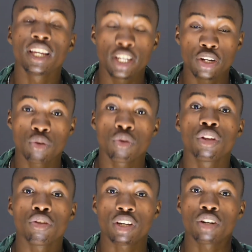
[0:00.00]
you know,
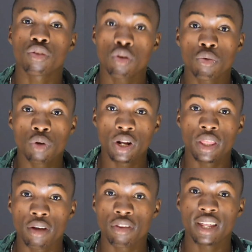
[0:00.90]
you can go
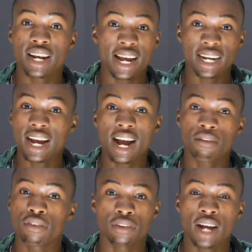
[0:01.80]
down there like half
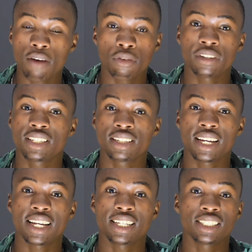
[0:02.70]
of a
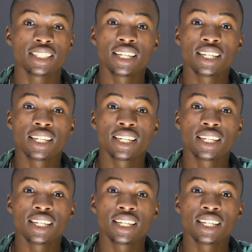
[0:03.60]
second,